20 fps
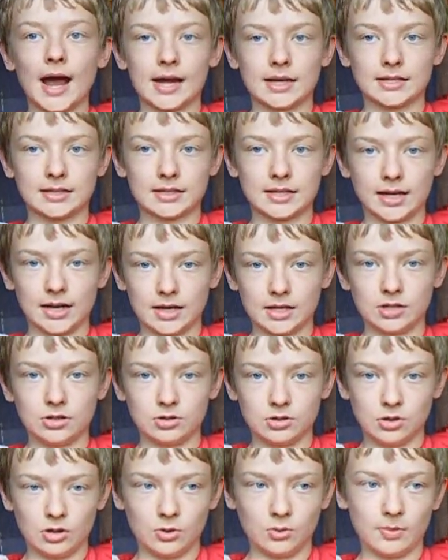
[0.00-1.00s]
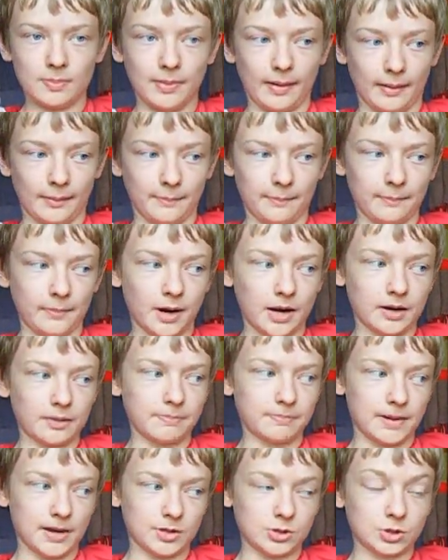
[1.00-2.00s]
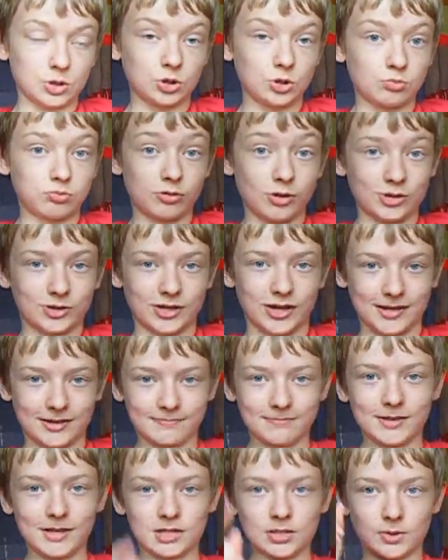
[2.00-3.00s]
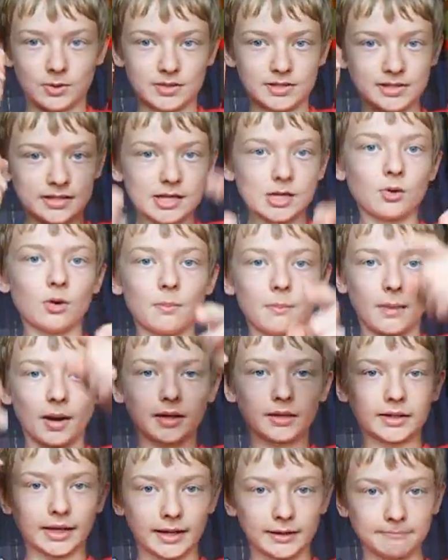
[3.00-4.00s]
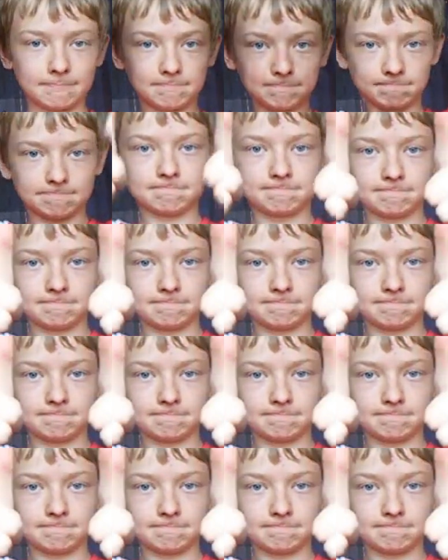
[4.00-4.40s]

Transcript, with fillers: and telling you about mine and Ben's new project so I'll see you on Monday